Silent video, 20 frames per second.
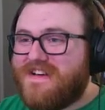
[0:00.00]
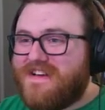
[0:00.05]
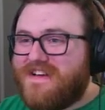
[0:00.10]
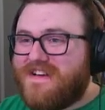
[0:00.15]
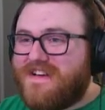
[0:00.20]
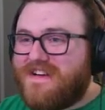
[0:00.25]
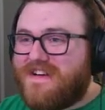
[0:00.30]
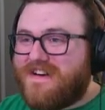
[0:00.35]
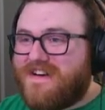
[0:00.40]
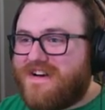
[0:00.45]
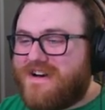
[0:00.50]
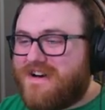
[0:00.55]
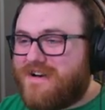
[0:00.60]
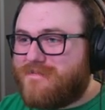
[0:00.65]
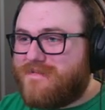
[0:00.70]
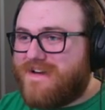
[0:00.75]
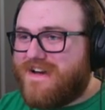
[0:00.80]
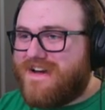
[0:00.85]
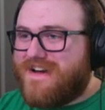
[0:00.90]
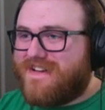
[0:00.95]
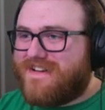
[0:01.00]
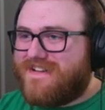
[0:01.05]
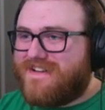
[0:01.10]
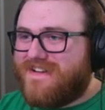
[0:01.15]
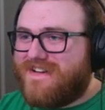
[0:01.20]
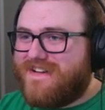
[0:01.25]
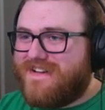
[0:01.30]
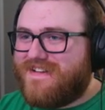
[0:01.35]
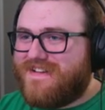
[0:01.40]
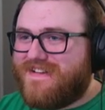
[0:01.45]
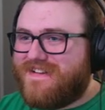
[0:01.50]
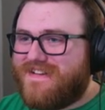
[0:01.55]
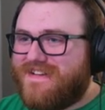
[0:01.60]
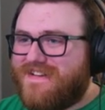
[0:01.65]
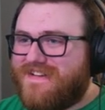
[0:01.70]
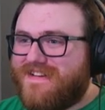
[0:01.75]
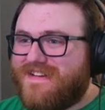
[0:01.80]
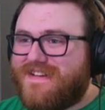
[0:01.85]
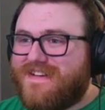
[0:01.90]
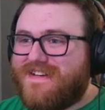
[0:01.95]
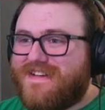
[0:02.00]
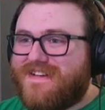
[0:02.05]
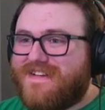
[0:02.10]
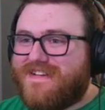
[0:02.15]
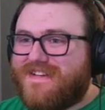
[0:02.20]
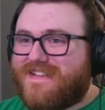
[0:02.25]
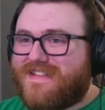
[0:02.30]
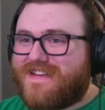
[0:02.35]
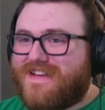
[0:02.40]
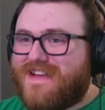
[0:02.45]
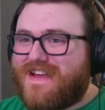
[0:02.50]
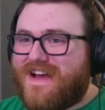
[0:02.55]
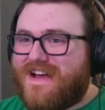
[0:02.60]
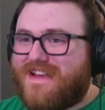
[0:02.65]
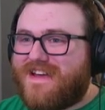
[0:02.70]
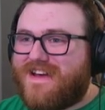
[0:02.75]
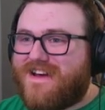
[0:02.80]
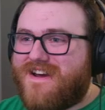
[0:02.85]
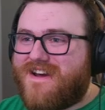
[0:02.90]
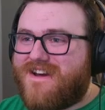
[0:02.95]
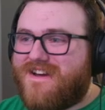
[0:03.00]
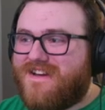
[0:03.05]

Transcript: oh man. Let's get out of here.